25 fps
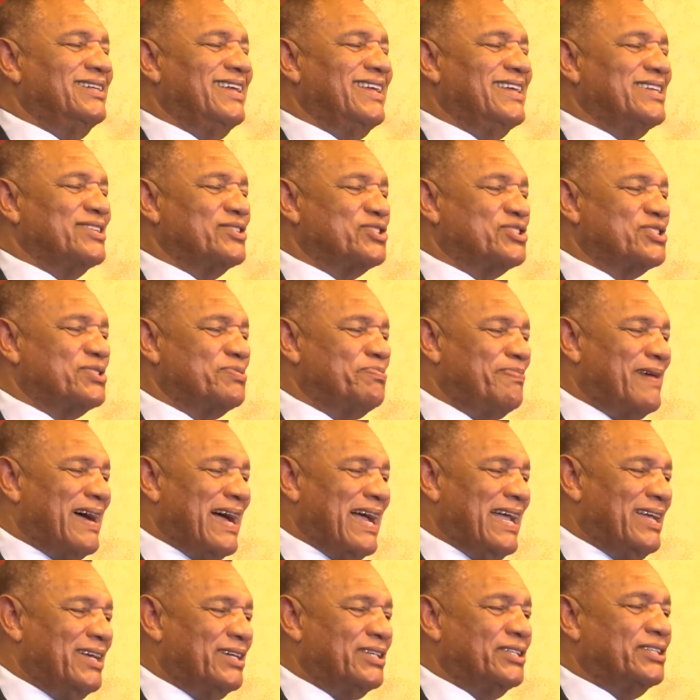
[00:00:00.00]

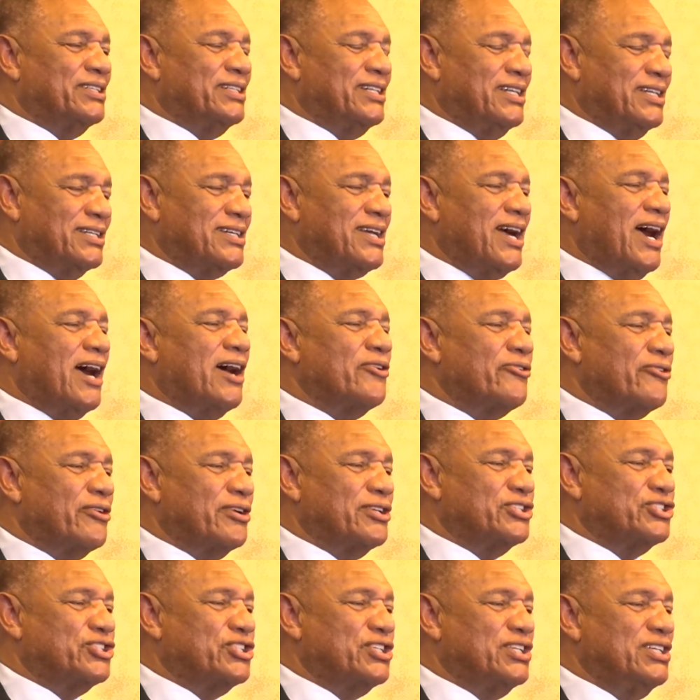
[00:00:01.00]
inspired and
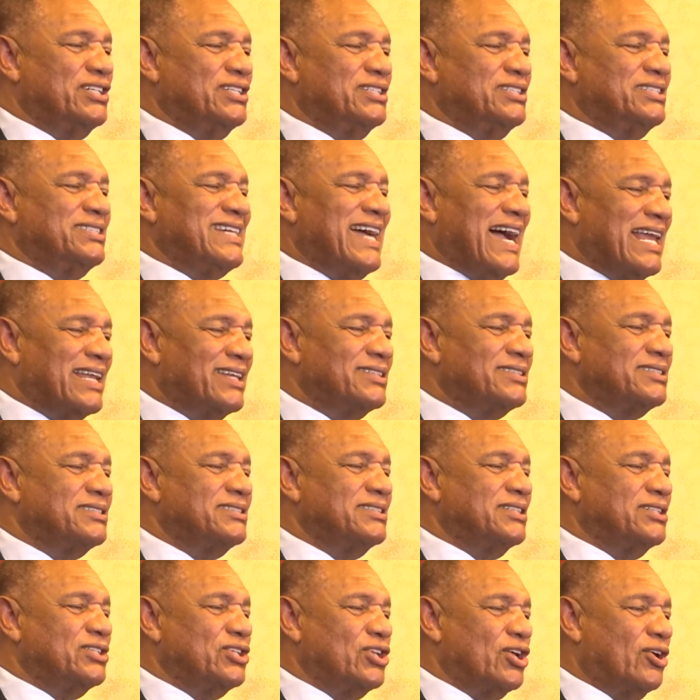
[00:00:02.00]
encouraged
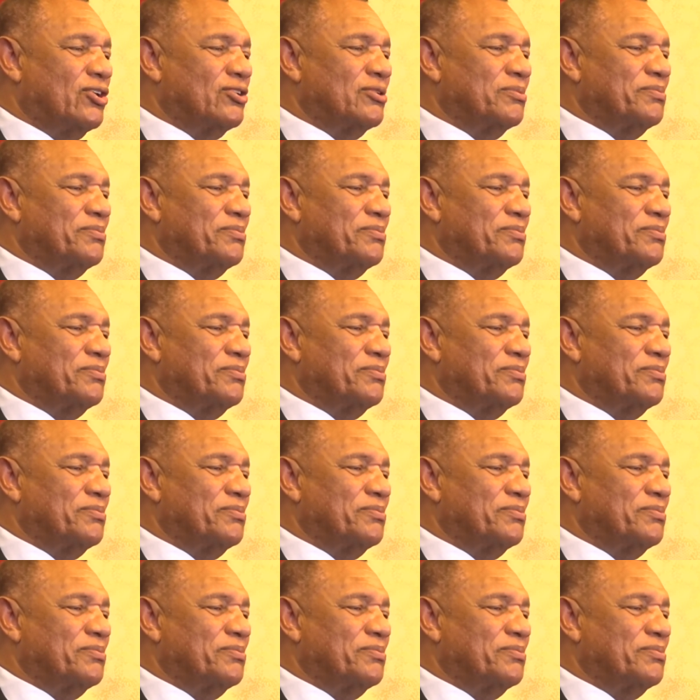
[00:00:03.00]
talented young